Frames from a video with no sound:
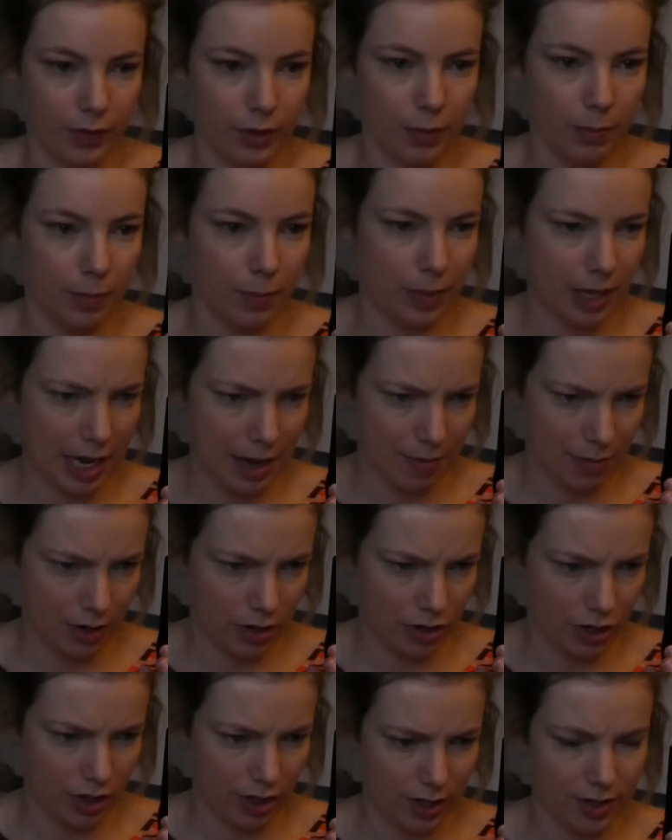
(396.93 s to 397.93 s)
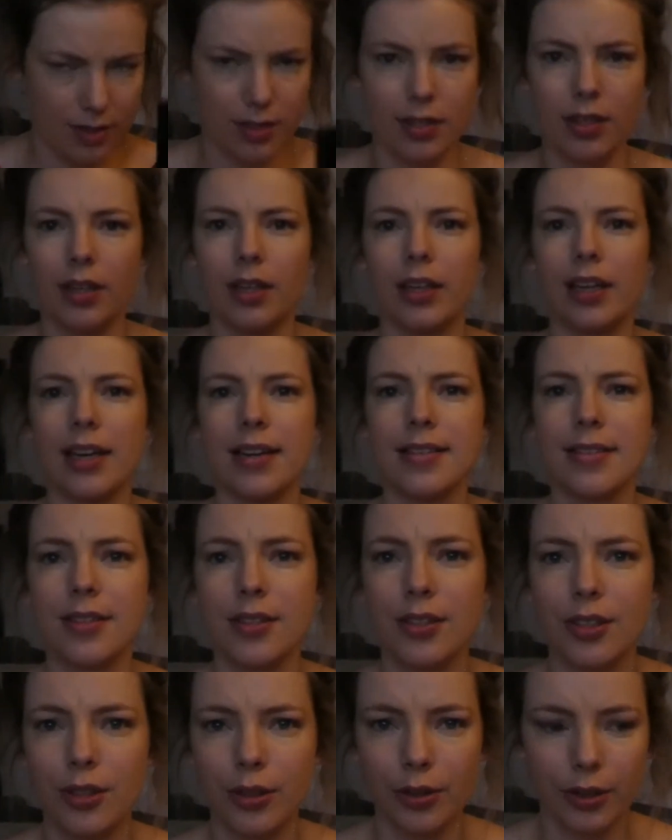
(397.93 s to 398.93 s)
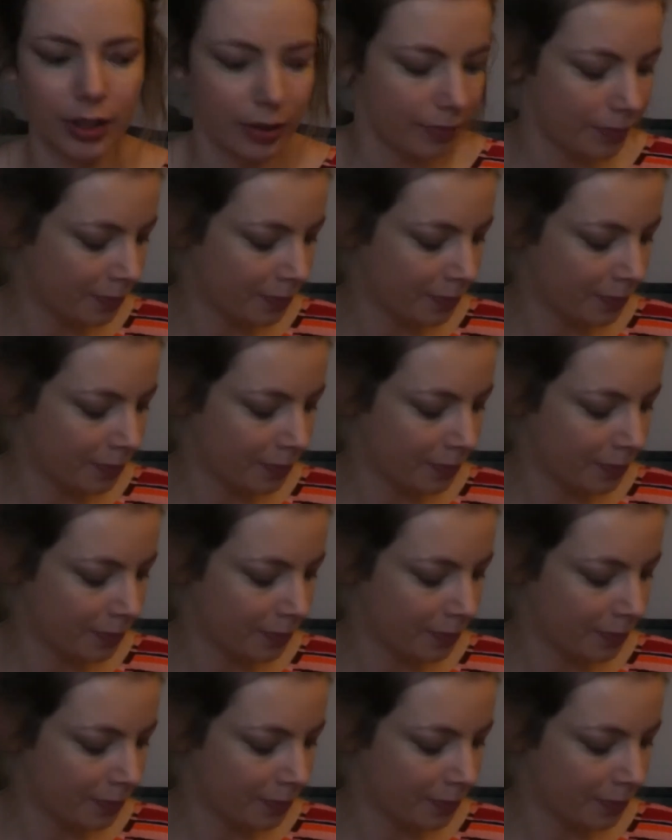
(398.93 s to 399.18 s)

blemishes, I guess you'd call them.